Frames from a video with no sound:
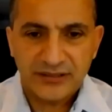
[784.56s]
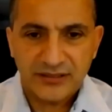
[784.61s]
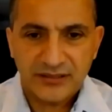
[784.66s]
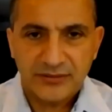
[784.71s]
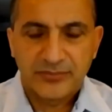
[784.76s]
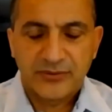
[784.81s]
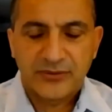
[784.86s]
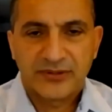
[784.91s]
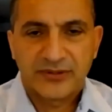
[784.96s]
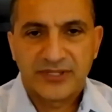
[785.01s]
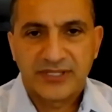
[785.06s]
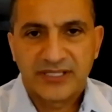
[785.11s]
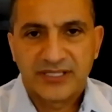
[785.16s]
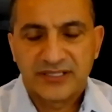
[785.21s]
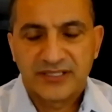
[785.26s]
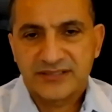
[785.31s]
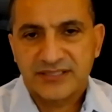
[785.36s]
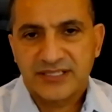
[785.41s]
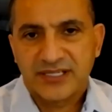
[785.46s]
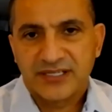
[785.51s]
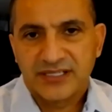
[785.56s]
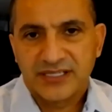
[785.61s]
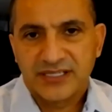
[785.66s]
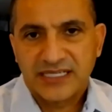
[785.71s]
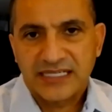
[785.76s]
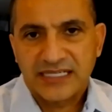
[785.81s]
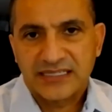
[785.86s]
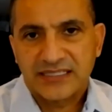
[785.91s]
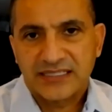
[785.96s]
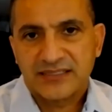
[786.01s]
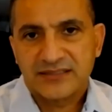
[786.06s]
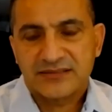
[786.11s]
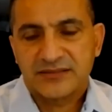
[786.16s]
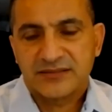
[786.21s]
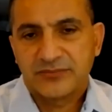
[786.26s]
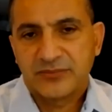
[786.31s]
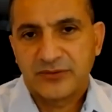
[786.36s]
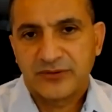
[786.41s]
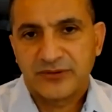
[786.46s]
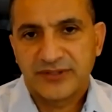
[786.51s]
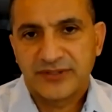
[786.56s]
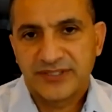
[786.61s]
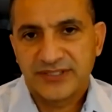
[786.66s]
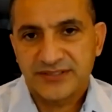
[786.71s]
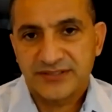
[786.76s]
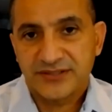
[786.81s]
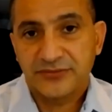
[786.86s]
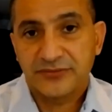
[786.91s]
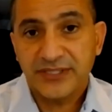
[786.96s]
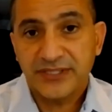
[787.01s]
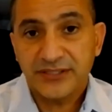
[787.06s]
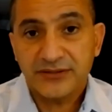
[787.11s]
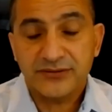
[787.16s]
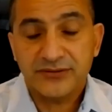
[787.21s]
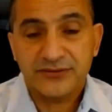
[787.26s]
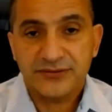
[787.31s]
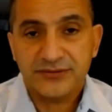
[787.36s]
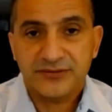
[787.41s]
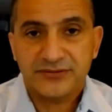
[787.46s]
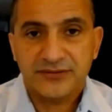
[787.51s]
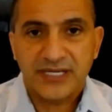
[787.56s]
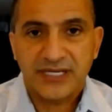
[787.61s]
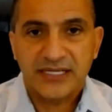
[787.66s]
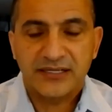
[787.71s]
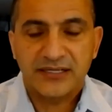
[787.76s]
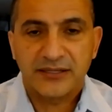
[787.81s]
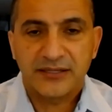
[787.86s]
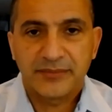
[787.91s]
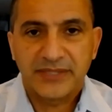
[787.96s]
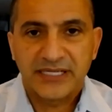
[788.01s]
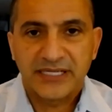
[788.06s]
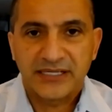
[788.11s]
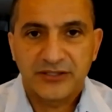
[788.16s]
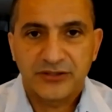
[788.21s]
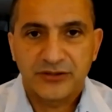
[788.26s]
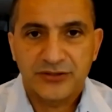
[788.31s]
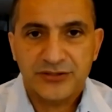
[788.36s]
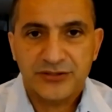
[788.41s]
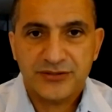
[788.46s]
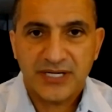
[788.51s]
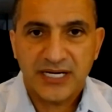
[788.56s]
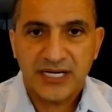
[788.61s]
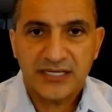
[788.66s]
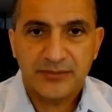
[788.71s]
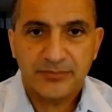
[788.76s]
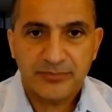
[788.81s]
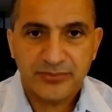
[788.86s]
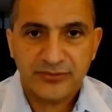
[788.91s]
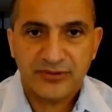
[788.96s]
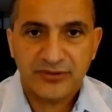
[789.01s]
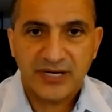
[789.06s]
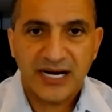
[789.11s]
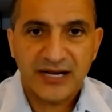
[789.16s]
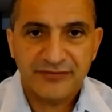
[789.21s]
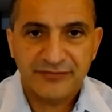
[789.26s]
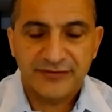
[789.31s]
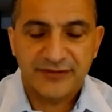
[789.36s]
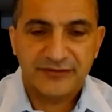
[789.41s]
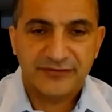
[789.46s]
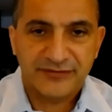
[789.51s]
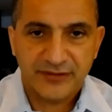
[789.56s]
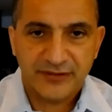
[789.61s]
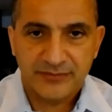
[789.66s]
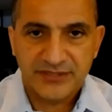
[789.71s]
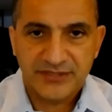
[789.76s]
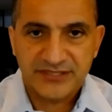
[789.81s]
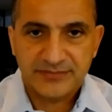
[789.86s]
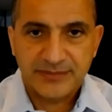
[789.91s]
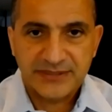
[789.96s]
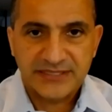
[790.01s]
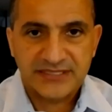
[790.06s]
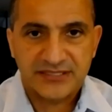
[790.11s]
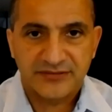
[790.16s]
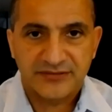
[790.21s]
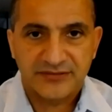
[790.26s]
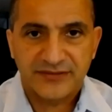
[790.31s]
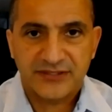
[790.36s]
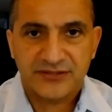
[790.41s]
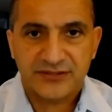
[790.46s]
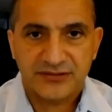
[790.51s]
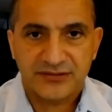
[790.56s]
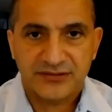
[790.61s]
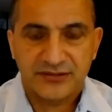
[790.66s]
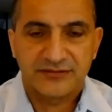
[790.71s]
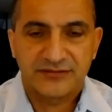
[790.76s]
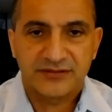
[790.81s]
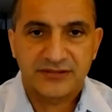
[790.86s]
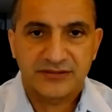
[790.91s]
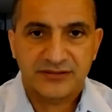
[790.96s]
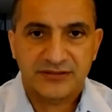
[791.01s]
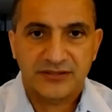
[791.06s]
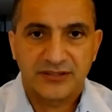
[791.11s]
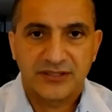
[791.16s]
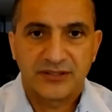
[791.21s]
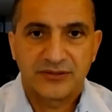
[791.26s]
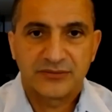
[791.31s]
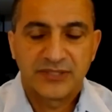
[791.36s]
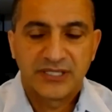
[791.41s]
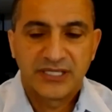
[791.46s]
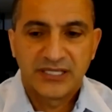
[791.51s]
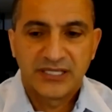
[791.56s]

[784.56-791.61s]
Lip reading: other component of this, Gary, that I think is important is the redos, right? I mean, you're trying to profit from a specific service. So